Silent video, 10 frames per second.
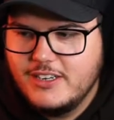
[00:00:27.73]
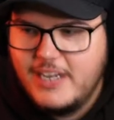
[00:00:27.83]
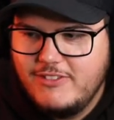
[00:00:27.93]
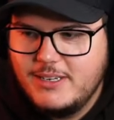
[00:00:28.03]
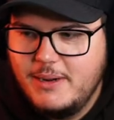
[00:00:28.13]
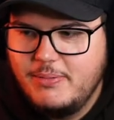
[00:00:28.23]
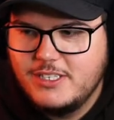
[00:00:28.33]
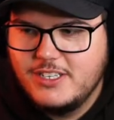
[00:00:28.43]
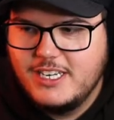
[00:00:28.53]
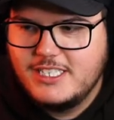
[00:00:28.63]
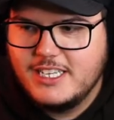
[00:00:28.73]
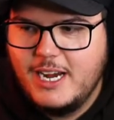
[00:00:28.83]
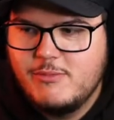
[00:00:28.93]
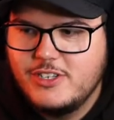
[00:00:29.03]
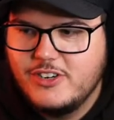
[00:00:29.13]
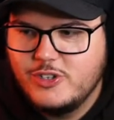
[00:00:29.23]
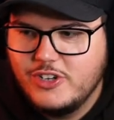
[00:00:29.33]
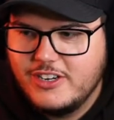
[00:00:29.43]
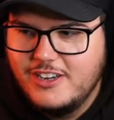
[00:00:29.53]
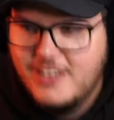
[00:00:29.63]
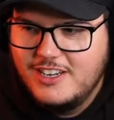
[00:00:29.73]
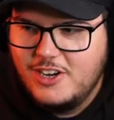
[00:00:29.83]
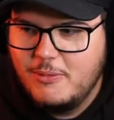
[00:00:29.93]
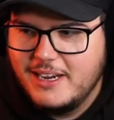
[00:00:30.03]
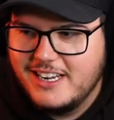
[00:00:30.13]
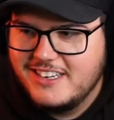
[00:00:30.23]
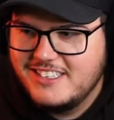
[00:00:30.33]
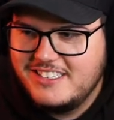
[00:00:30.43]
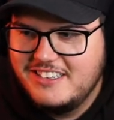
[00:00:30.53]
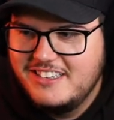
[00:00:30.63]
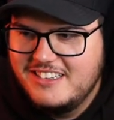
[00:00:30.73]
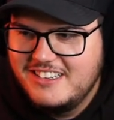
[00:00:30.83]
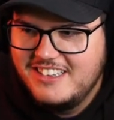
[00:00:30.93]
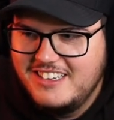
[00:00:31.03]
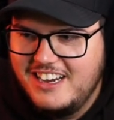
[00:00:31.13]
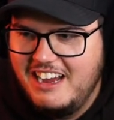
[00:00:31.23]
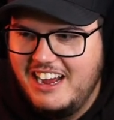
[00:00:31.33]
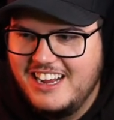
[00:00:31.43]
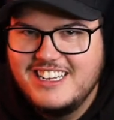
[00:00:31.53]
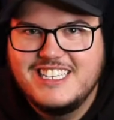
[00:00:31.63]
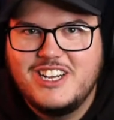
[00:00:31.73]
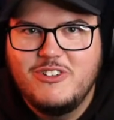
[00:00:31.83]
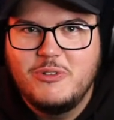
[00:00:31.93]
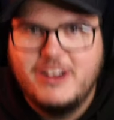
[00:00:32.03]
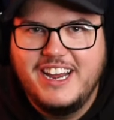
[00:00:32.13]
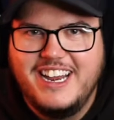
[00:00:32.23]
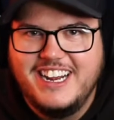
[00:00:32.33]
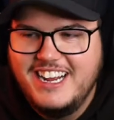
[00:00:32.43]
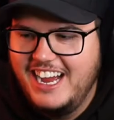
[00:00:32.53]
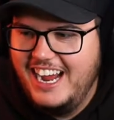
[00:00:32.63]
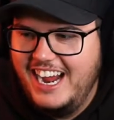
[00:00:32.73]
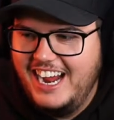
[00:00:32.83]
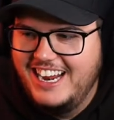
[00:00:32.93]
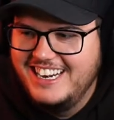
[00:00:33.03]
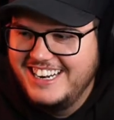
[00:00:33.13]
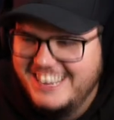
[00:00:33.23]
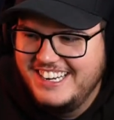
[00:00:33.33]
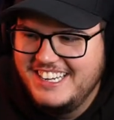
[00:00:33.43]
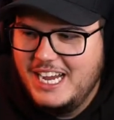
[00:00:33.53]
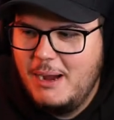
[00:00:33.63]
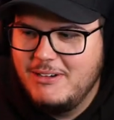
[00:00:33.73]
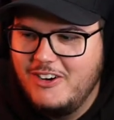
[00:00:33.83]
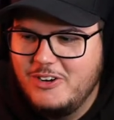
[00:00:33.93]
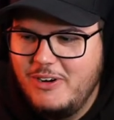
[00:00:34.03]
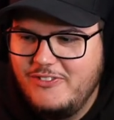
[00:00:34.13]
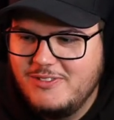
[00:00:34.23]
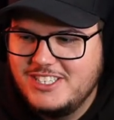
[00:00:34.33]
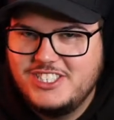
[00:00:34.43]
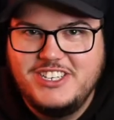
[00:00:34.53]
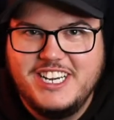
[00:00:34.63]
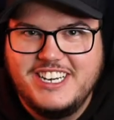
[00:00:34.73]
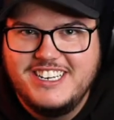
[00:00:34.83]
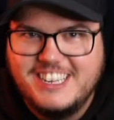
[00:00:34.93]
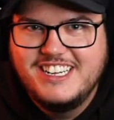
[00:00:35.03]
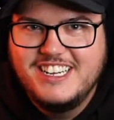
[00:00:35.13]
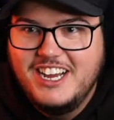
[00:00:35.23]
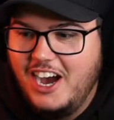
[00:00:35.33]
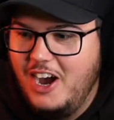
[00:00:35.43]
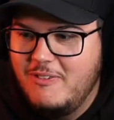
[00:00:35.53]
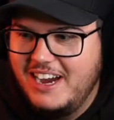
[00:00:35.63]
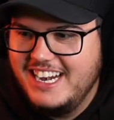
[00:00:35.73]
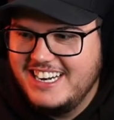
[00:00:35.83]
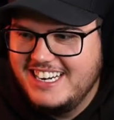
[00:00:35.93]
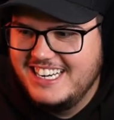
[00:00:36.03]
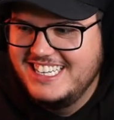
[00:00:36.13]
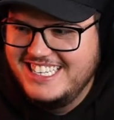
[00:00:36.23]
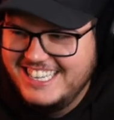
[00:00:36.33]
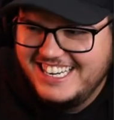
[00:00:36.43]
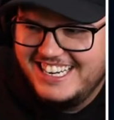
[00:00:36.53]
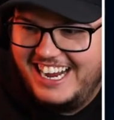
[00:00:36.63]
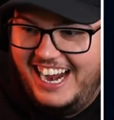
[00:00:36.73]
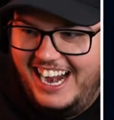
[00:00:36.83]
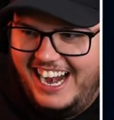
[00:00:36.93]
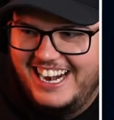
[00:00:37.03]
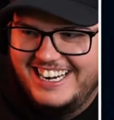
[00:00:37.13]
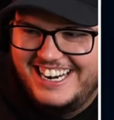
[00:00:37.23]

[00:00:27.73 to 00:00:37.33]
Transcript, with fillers: Every time I punch the desk, the camera turns. Look. Oh my goodness. Ah! It's going away. Ah! I'm going away from the stream. Oh my goodness. Ah!